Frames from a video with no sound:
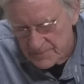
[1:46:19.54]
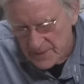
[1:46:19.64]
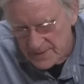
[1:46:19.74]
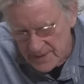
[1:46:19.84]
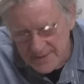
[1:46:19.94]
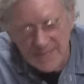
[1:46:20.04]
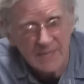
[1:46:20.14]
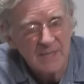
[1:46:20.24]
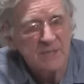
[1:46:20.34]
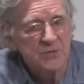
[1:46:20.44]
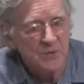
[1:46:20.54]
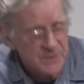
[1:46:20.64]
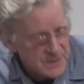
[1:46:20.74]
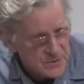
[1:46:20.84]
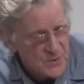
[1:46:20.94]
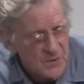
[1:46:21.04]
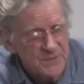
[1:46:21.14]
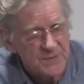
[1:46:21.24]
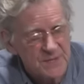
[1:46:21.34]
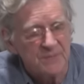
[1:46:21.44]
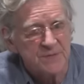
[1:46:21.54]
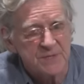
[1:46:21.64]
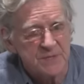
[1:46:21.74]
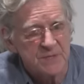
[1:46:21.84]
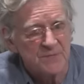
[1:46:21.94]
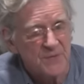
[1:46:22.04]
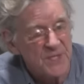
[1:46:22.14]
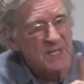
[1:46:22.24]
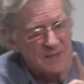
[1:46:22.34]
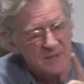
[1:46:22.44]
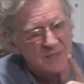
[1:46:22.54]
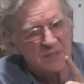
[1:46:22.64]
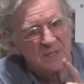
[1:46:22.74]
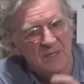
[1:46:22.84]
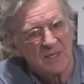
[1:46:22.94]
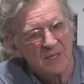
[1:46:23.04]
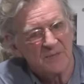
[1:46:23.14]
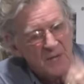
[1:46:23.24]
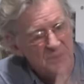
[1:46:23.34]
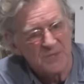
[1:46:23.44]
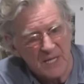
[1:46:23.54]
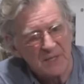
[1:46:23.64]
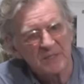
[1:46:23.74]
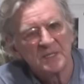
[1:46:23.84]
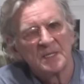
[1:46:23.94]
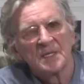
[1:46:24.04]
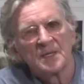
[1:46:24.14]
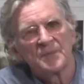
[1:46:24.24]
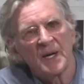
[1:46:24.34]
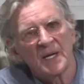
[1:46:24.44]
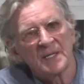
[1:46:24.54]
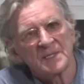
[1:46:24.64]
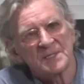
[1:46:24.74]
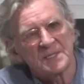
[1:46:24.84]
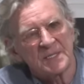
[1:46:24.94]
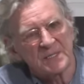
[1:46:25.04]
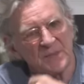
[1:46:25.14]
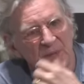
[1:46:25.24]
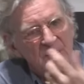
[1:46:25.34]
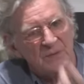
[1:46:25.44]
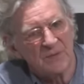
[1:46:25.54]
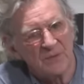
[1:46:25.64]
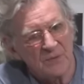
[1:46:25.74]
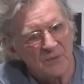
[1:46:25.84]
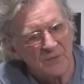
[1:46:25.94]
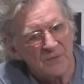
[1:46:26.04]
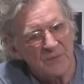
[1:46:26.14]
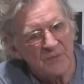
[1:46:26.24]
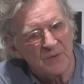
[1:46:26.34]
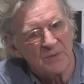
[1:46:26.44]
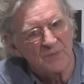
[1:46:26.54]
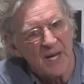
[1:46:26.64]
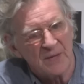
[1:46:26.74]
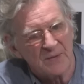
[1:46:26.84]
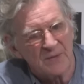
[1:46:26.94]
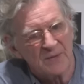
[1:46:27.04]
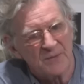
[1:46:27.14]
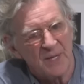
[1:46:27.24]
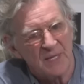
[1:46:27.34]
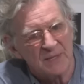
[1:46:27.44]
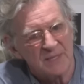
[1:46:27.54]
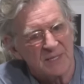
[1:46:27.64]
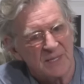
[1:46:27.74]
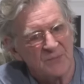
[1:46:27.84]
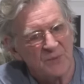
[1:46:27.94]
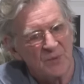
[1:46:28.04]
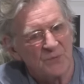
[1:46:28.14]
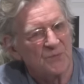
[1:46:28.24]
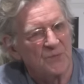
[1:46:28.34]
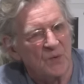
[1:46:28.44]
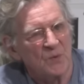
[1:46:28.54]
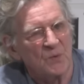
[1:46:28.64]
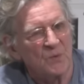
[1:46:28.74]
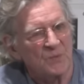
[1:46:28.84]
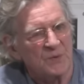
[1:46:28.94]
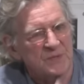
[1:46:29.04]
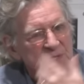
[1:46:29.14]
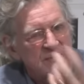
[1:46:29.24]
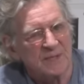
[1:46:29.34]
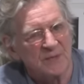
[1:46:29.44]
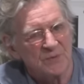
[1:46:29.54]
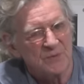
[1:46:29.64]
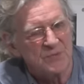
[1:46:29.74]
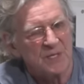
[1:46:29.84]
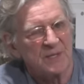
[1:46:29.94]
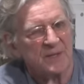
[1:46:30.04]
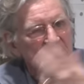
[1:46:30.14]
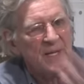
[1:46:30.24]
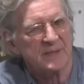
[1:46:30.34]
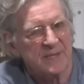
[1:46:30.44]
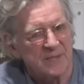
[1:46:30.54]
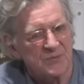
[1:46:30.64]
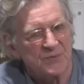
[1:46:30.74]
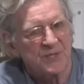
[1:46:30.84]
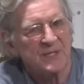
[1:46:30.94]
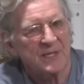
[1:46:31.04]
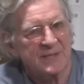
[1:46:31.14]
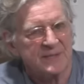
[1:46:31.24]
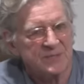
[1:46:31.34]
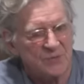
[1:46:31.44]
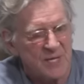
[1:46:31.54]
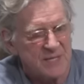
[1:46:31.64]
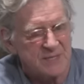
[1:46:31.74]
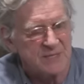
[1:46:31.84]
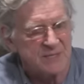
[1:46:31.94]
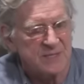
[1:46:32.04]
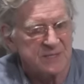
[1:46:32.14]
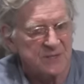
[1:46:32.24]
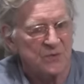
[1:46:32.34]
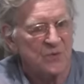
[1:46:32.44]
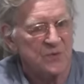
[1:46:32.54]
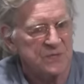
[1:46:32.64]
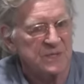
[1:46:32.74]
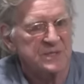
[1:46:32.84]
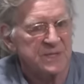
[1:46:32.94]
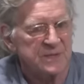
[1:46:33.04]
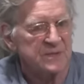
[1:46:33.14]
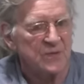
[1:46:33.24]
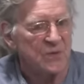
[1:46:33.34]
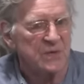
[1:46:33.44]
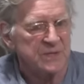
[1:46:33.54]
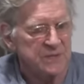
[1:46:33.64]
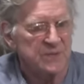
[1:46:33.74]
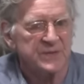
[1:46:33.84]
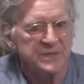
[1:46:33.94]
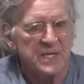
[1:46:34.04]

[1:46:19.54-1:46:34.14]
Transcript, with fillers: they say he certainly taught the selflessness of things, of objects, by his things about, you know, matter, the body is like a ball of foam, you know, it's like an illusion, like a plantain tree, like it's essenceless and coarseless and coreless and all this.